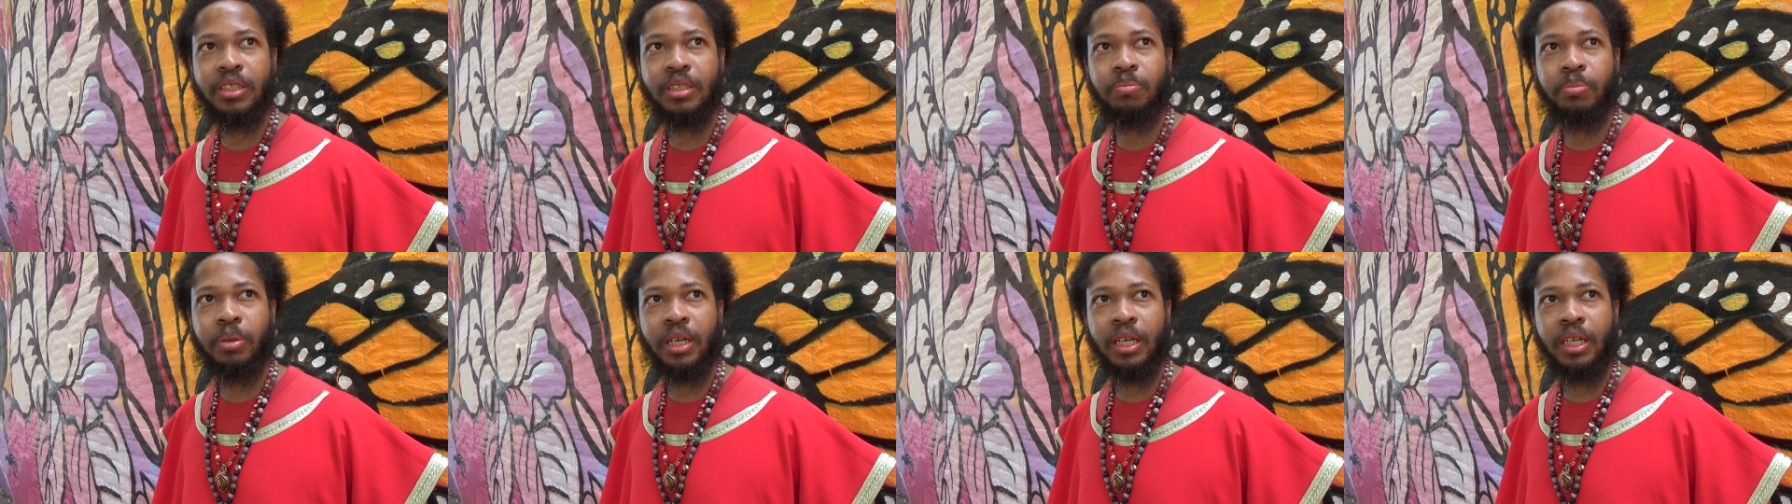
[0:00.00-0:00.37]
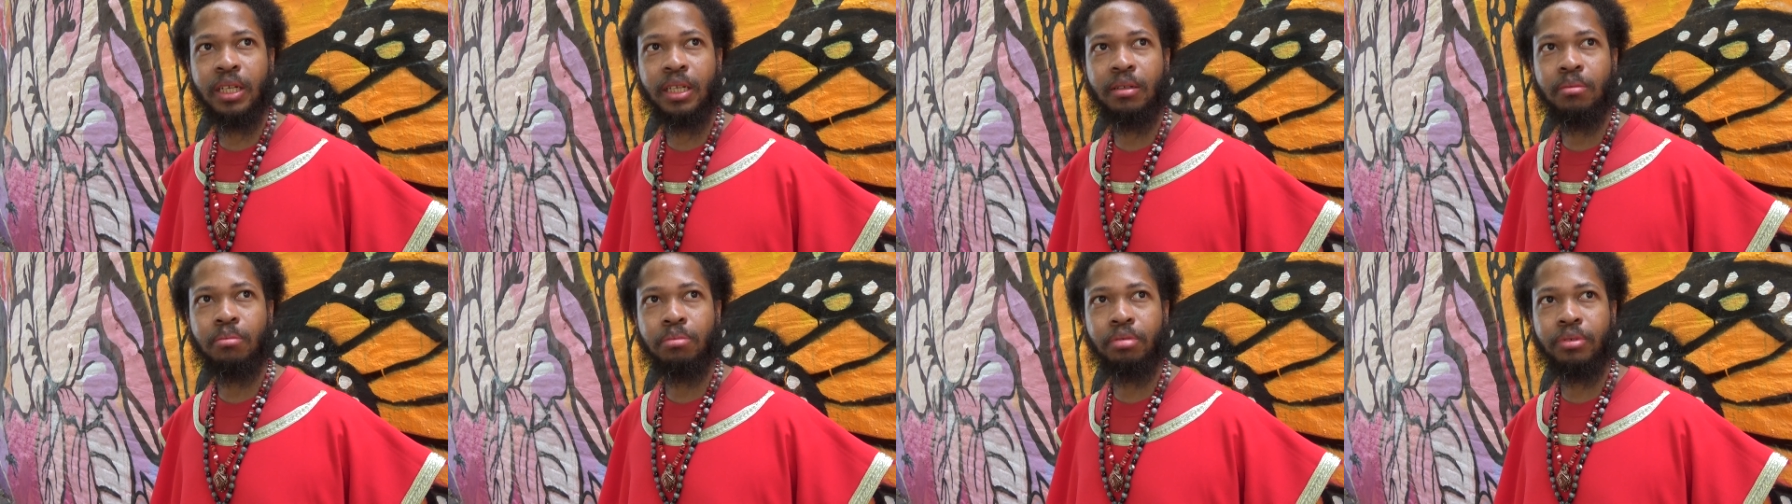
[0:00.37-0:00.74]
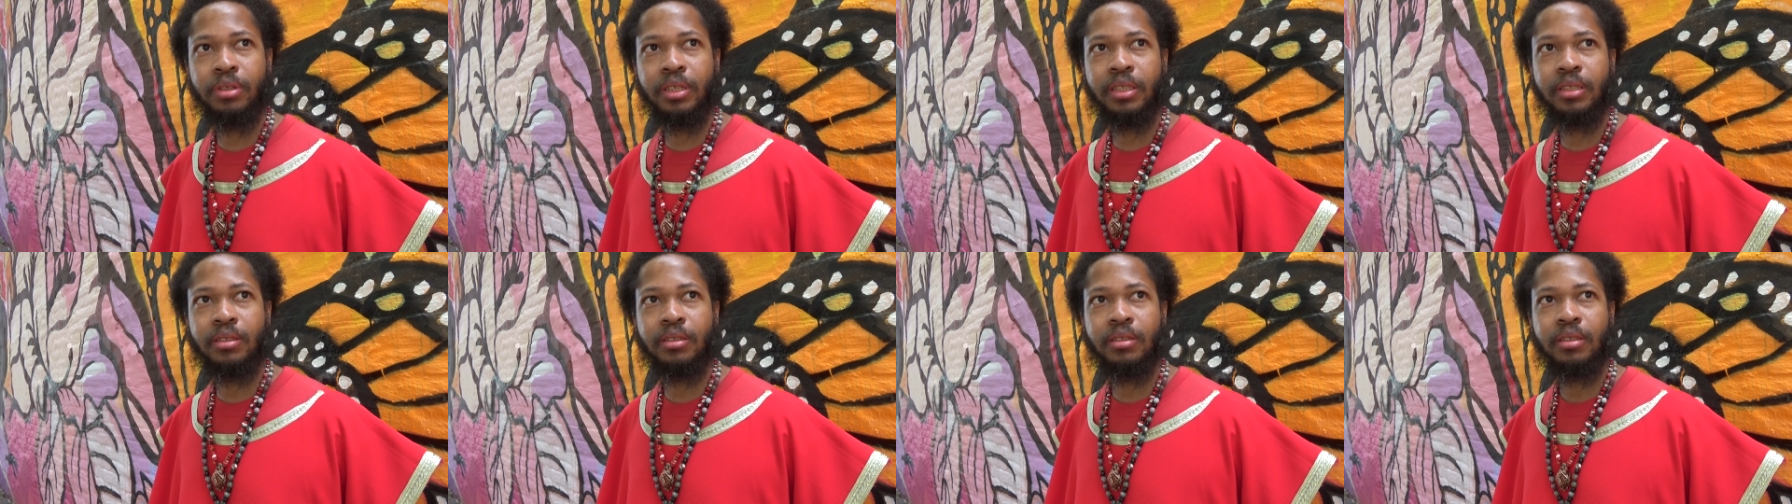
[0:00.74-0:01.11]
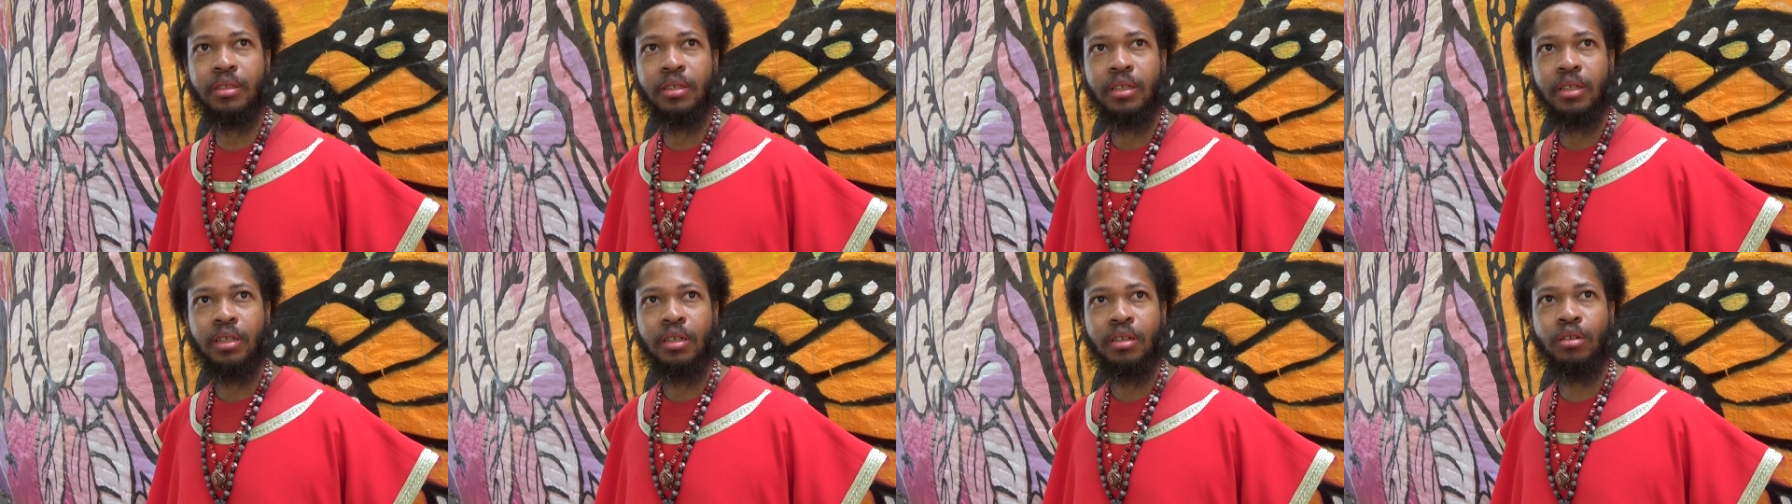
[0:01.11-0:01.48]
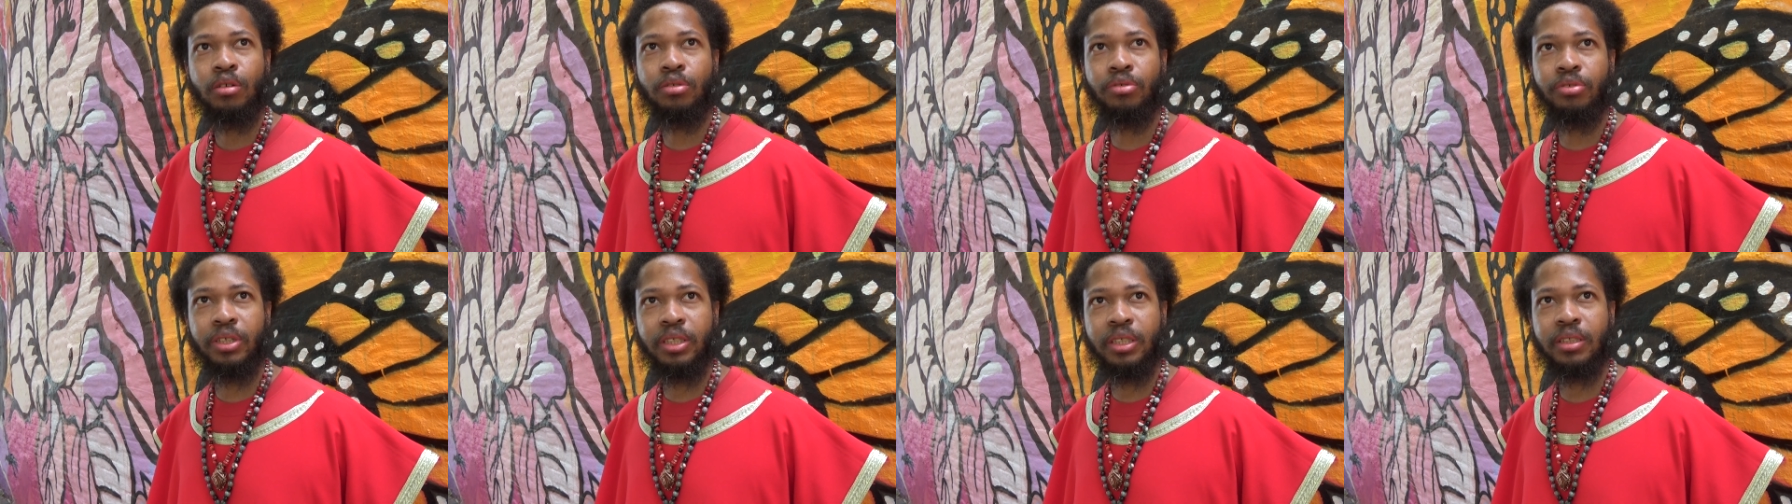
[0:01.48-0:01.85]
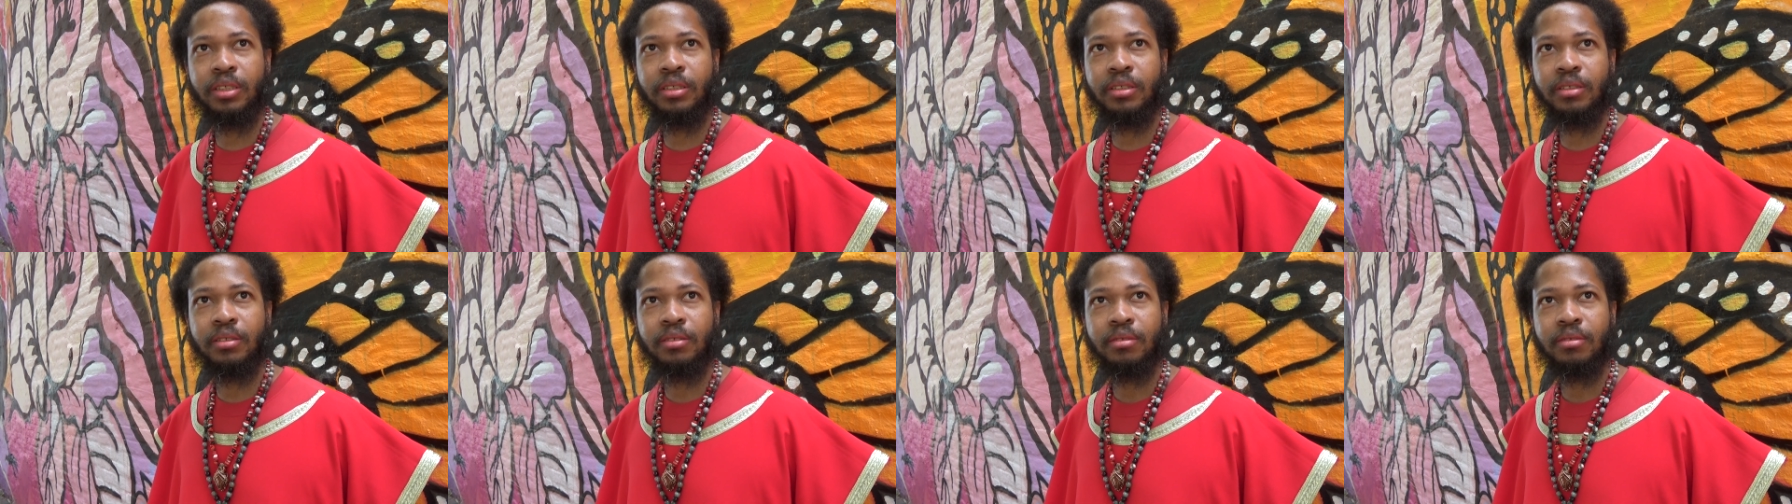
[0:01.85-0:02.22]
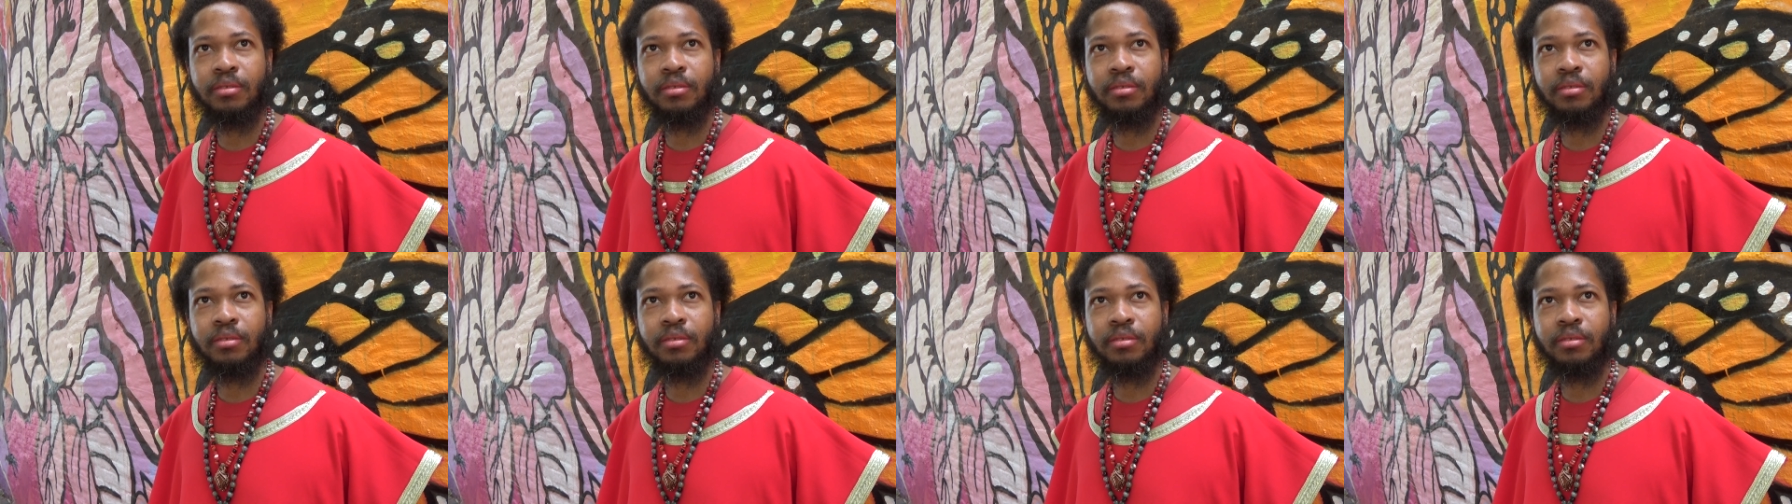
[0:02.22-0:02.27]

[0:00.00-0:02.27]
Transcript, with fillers: Spain, Britain, Greece.